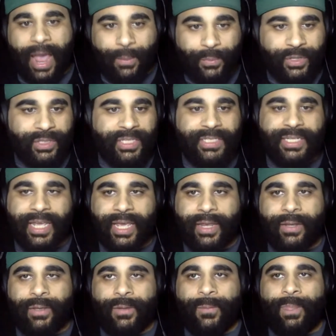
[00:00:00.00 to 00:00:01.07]
I really
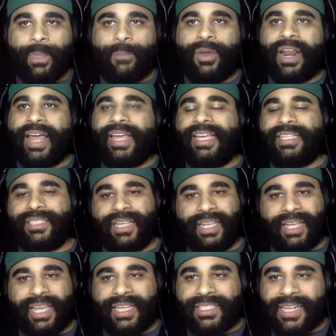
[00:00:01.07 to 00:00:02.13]
did. But
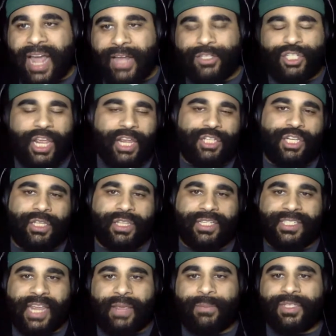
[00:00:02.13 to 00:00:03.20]
he's not changing
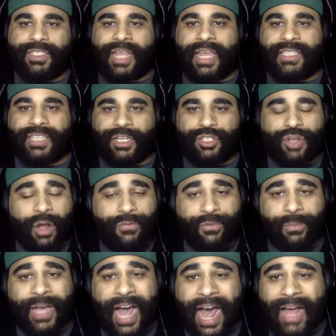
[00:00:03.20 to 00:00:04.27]
the same mistakes I saw
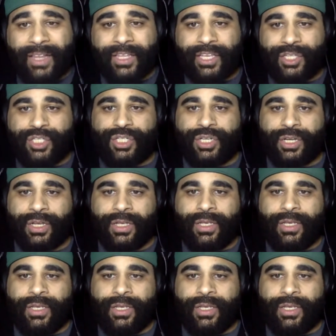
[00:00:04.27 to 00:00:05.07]
from college.